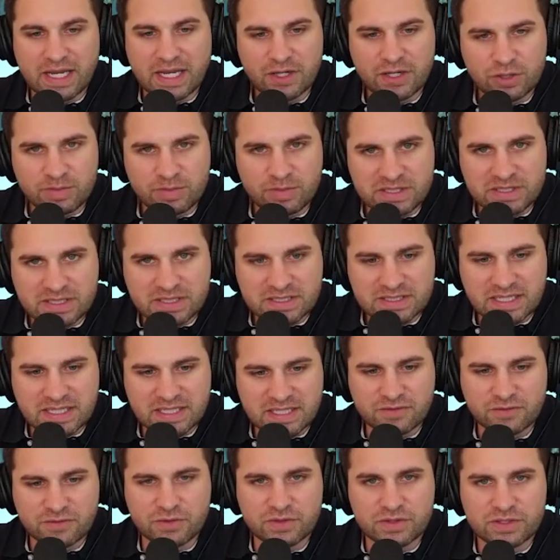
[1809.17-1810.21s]
How do you be
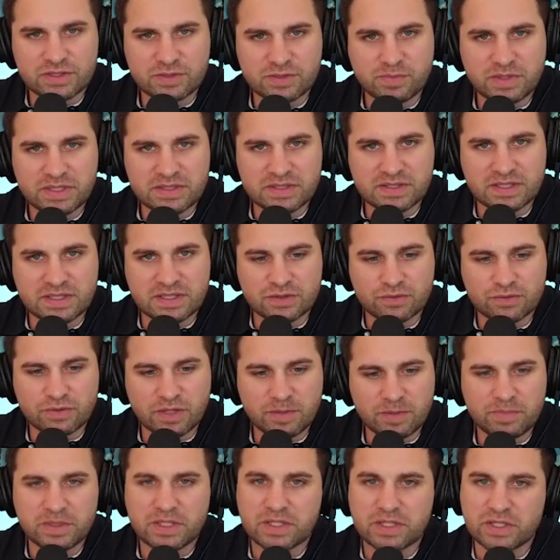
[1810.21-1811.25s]
successful in this business,
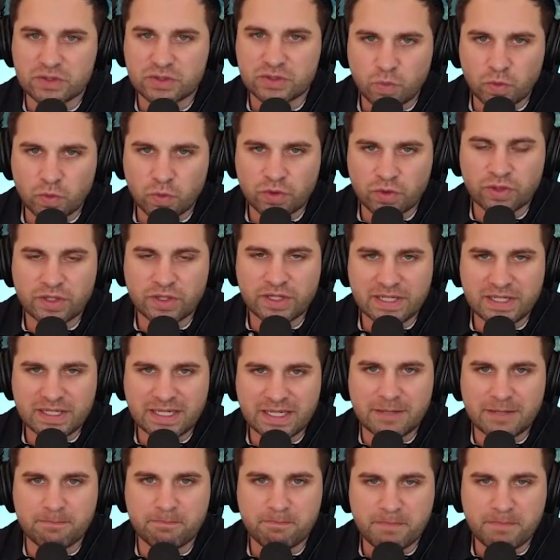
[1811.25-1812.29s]
right? right. Because we're in
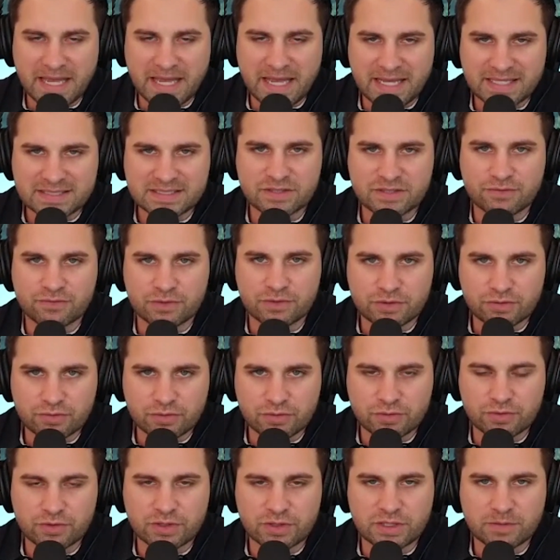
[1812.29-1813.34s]
a massive
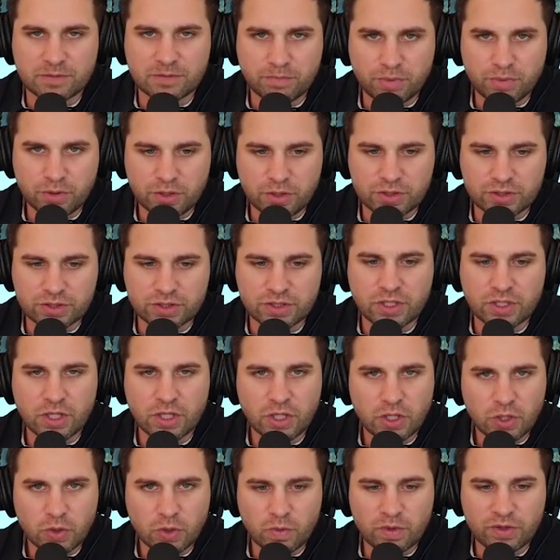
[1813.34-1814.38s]
recruiting, recruiting. push
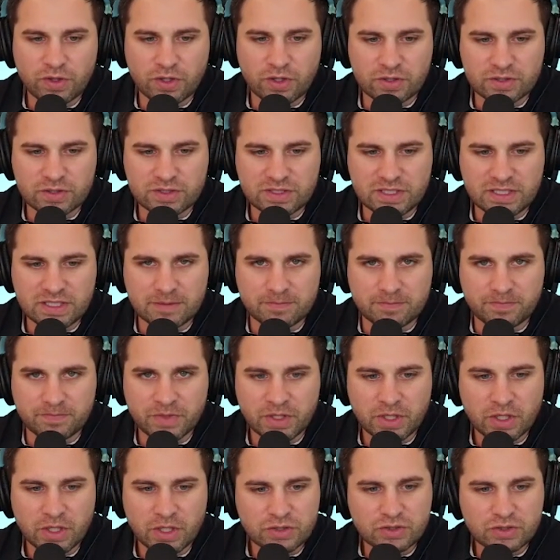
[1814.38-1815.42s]
yep. with our team.
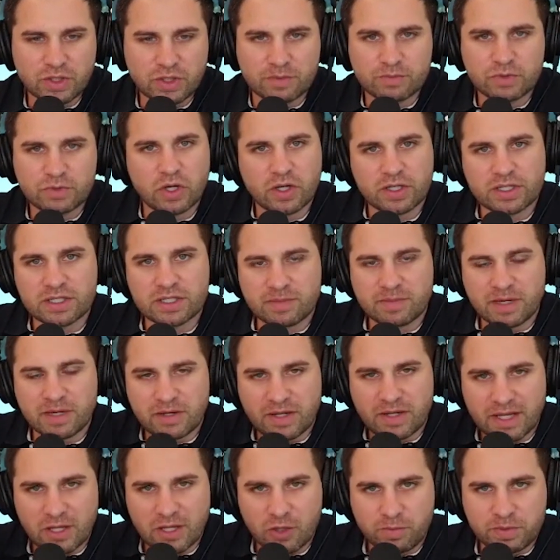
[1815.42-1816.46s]
So I'm talking
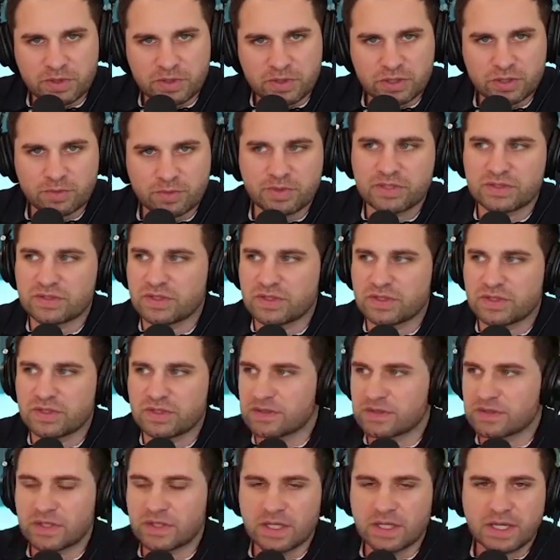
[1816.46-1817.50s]
about helping your
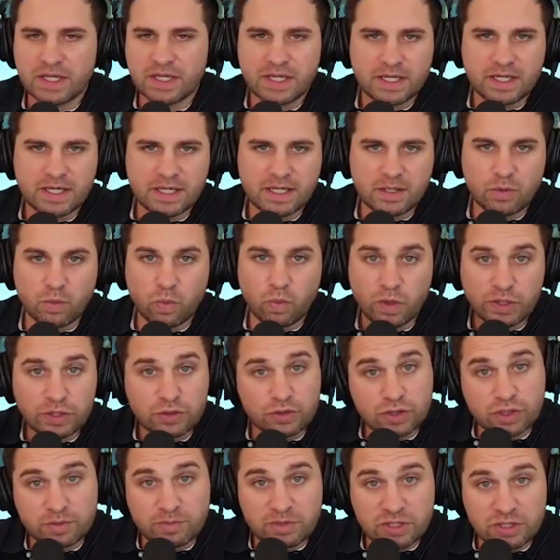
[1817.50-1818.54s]
business uh, what you
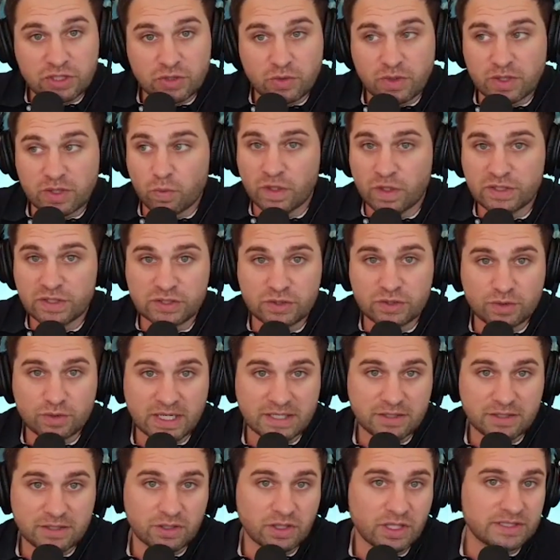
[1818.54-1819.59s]
should be doing once you
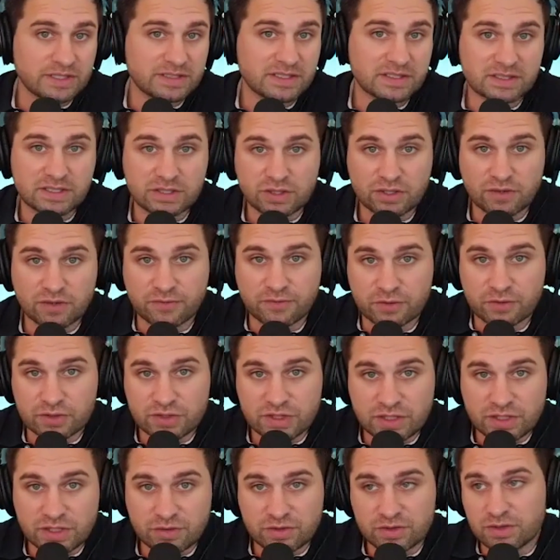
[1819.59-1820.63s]
get your license in your first
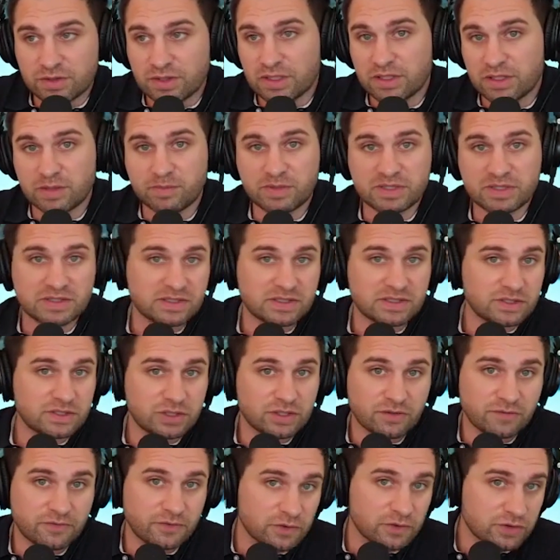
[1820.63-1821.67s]
year in, in the business, in
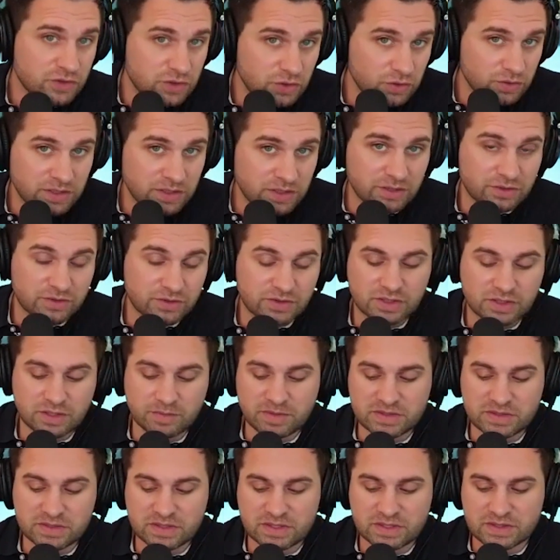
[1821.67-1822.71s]
your first two years in the
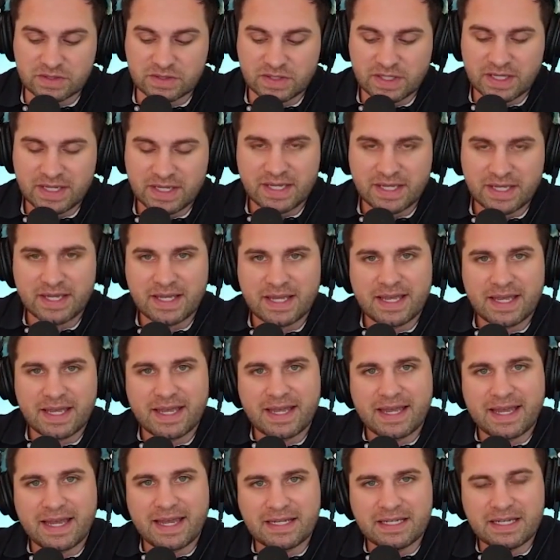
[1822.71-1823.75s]
business.
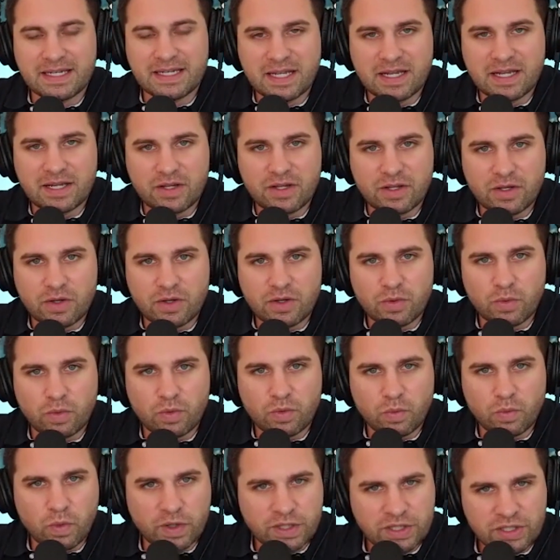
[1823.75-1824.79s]
And
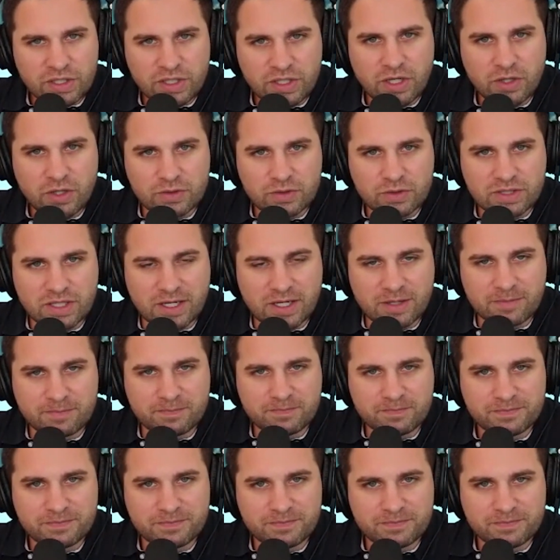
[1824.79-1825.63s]
what do you know, Tom?